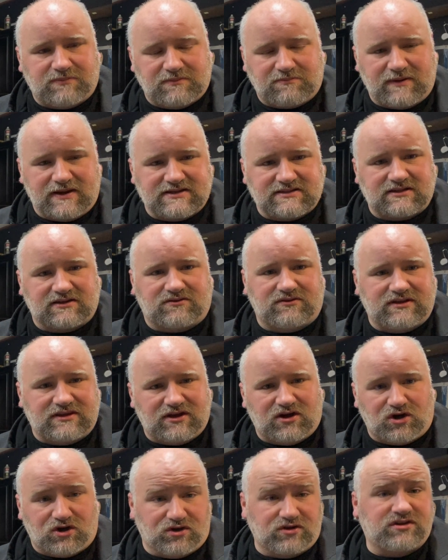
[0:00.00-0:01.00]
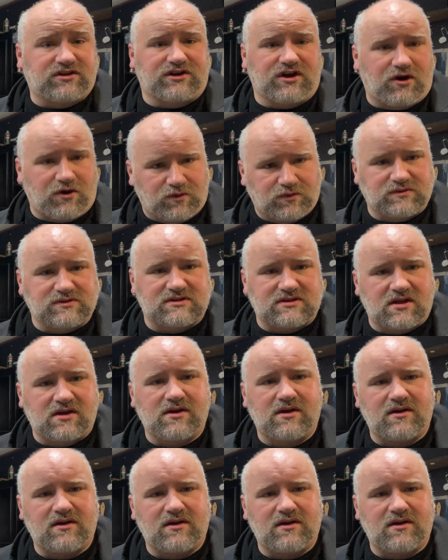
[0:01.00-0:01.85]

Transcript: but basically the earth tones